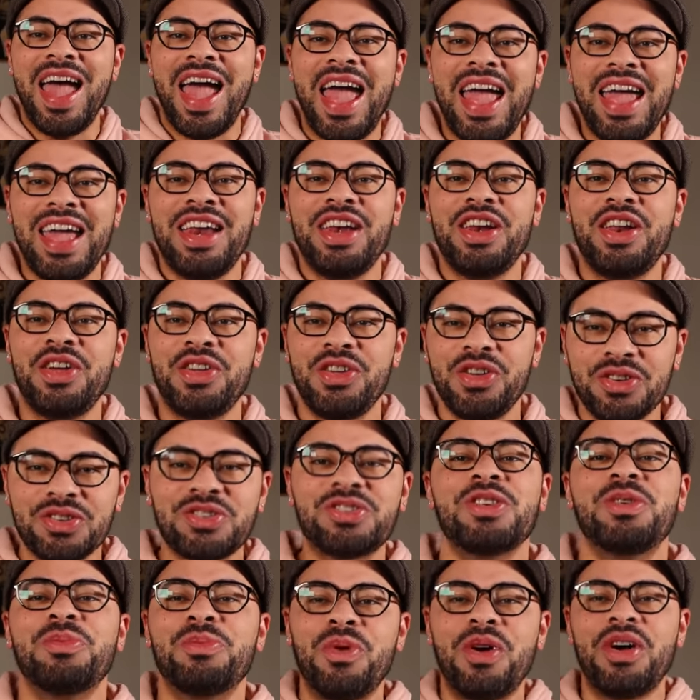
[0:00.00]
And you're
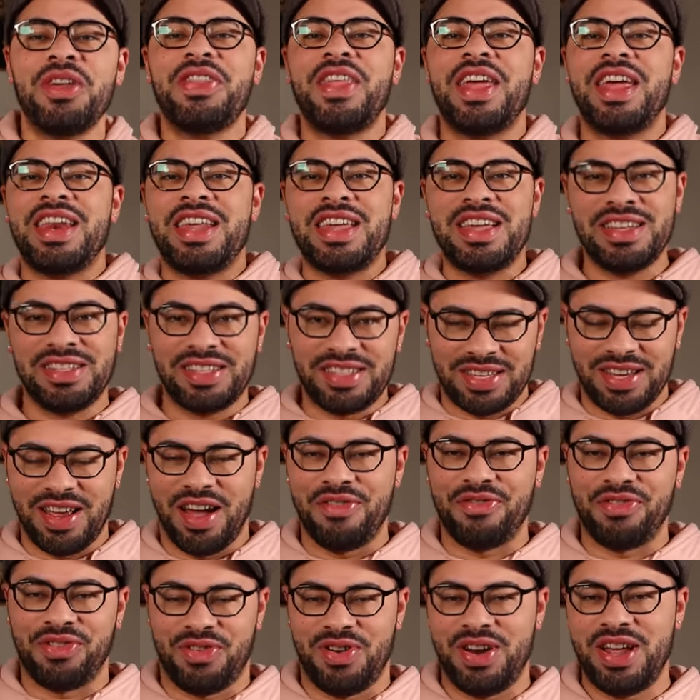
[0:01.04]
someone that is
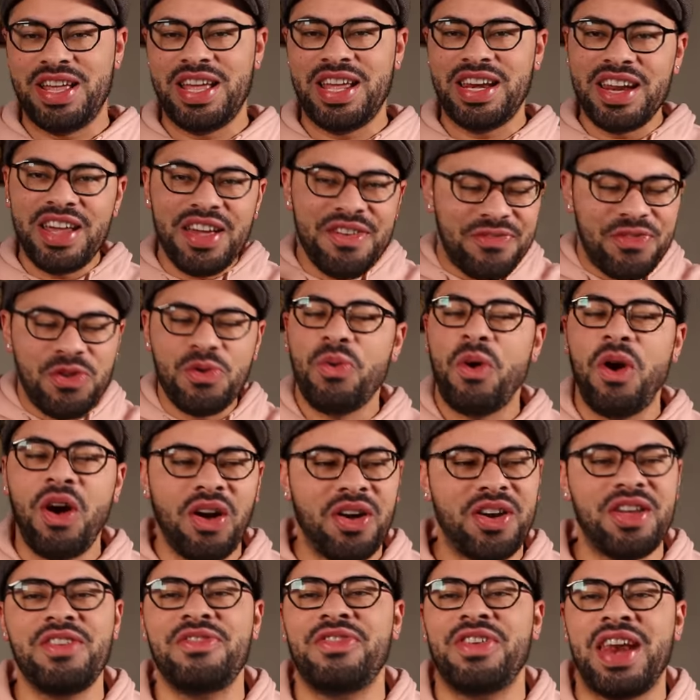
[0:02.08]
suffering, and if you
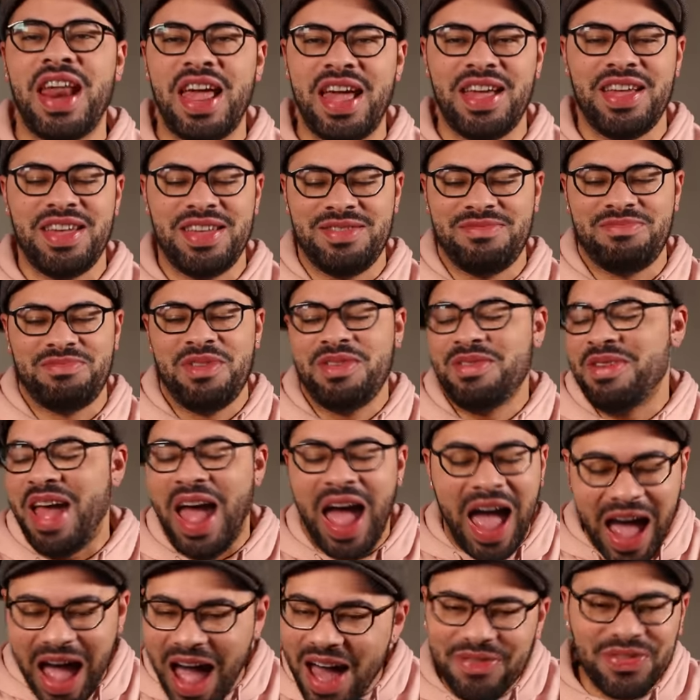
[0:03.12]
are even
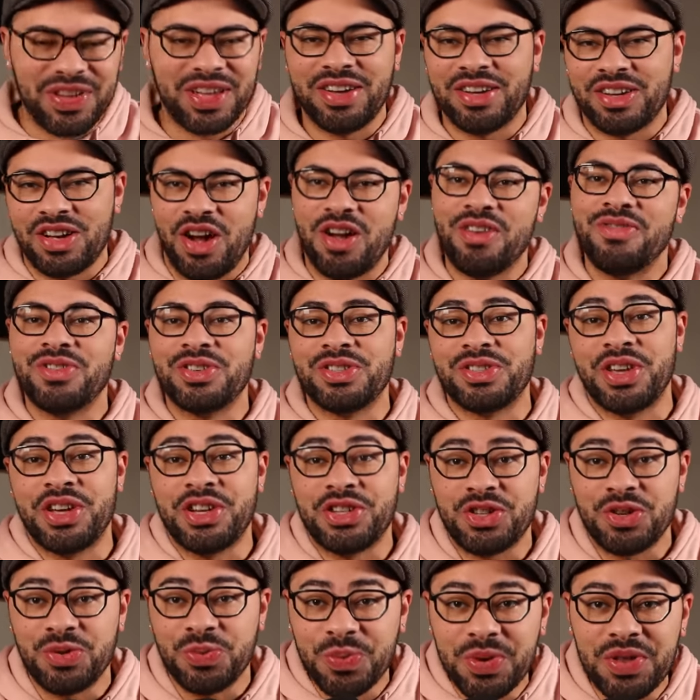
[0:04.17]
having a
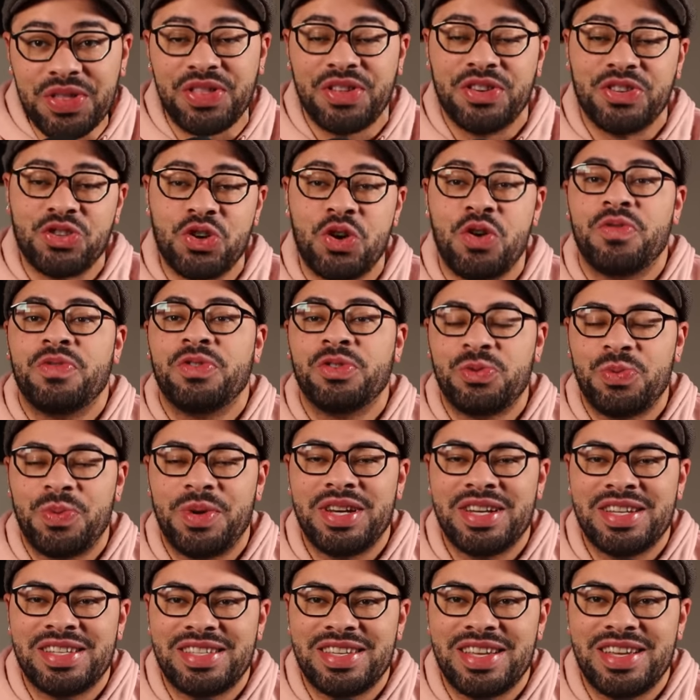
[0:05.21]
conversation with the Jehovah's
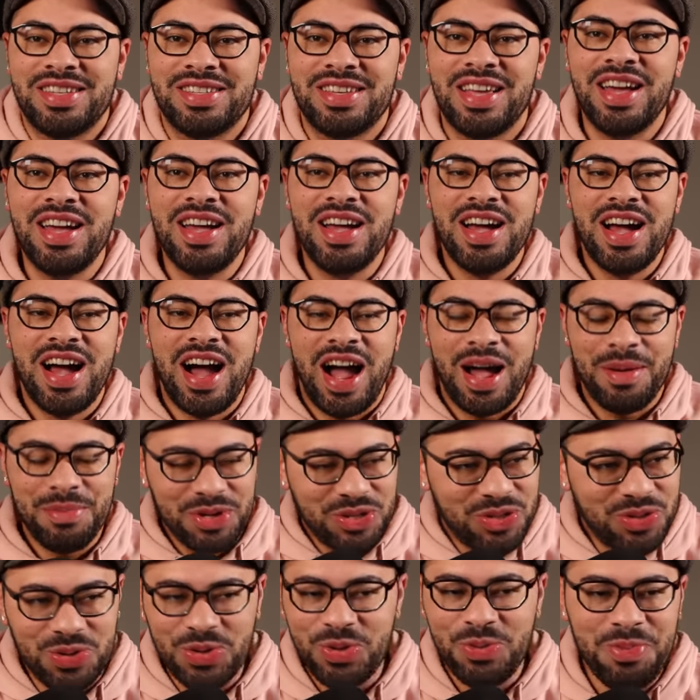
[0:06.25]
Witnesses,
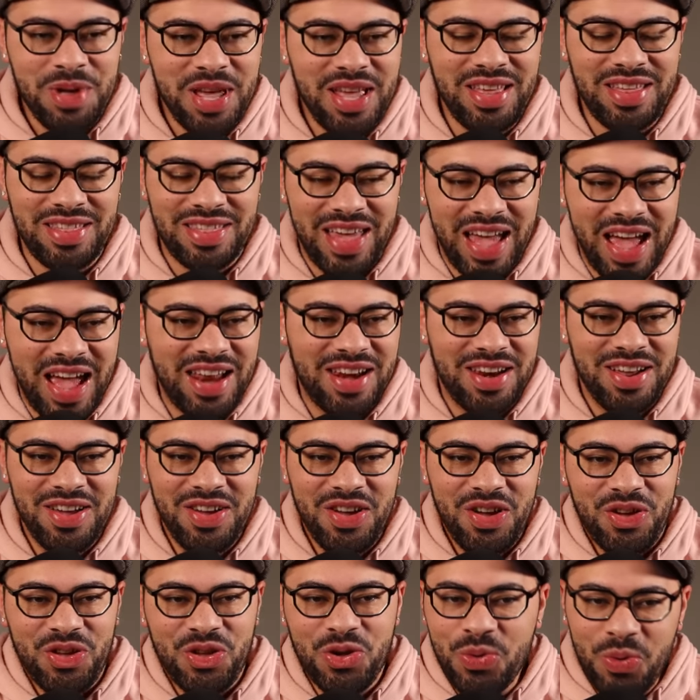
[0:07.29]
I'm assuming that
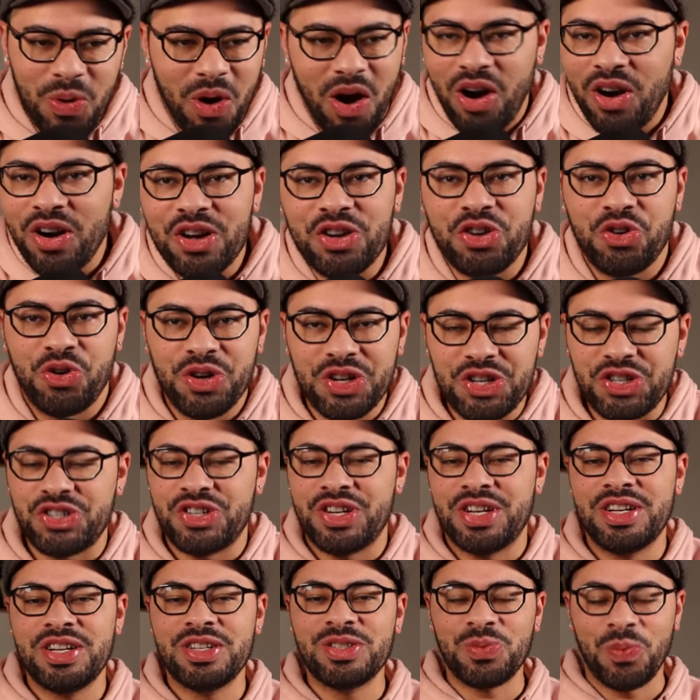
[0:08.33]
you are a
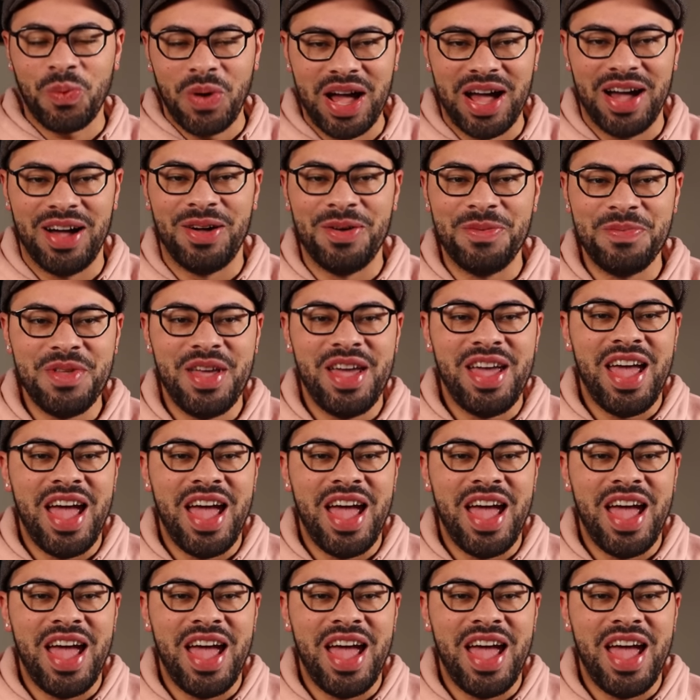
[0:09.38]
Christian as well